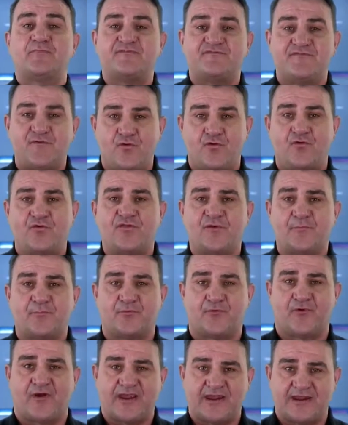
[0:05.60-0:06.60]
before the
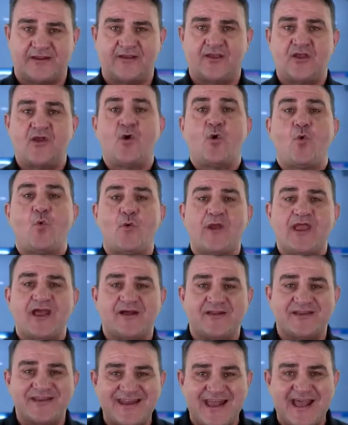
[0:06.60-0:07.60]
break, we are
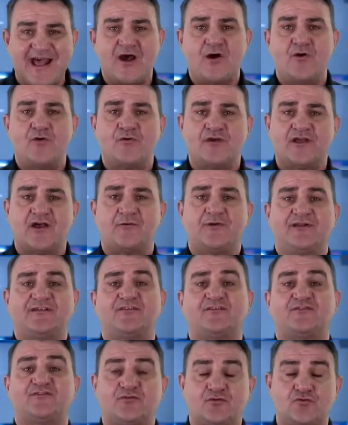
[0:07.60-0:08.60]
now going
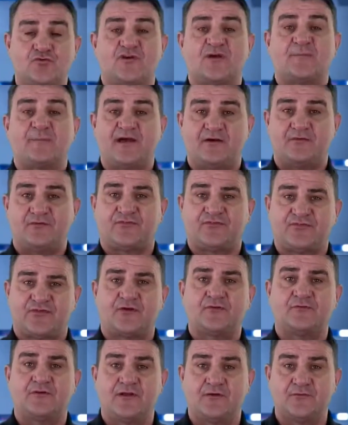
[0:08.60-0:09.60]
to talk about
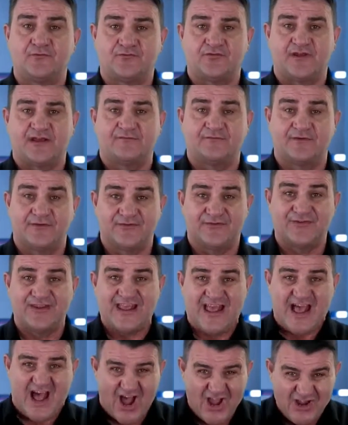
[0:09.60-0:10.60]
solo travellers.
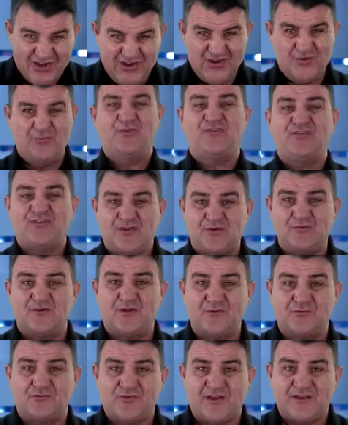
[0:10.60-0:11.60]
Are you a
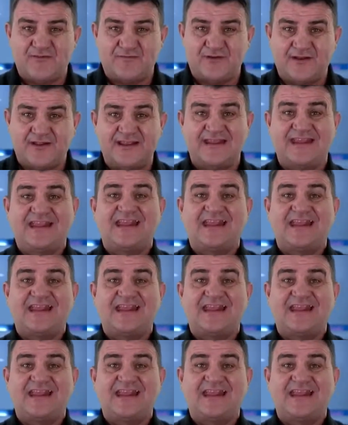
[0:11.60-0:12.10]
solo traveller?